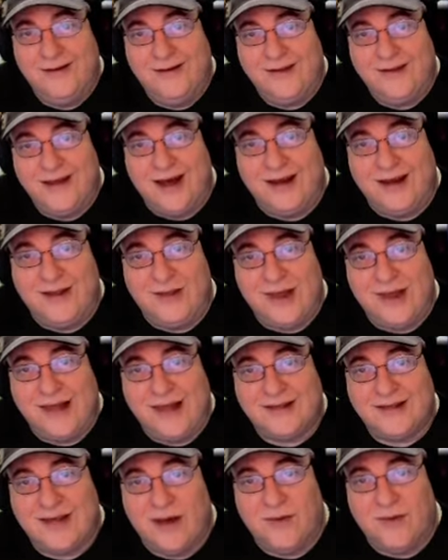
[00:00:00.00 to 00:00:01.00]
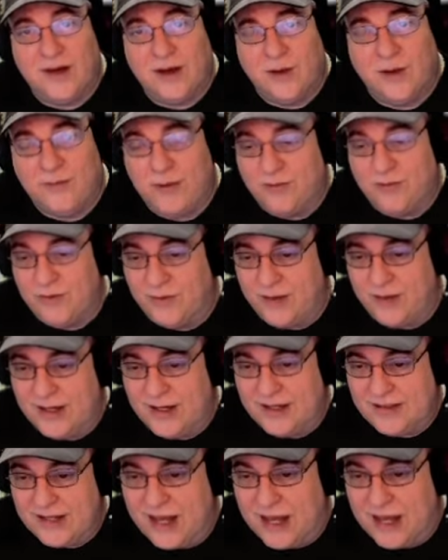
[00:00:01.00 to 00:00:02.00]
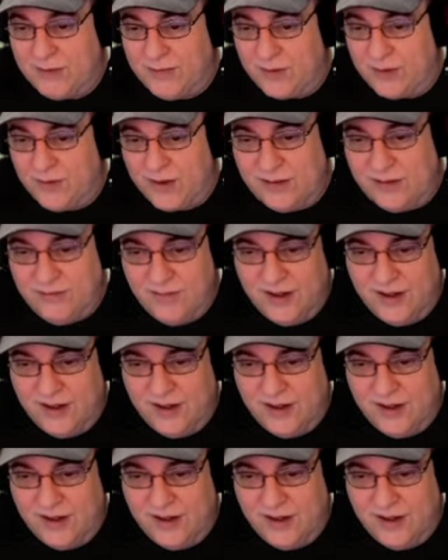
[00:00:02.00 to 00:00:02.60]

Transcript: Not Thanksgiving. Hope everyone has a happy one.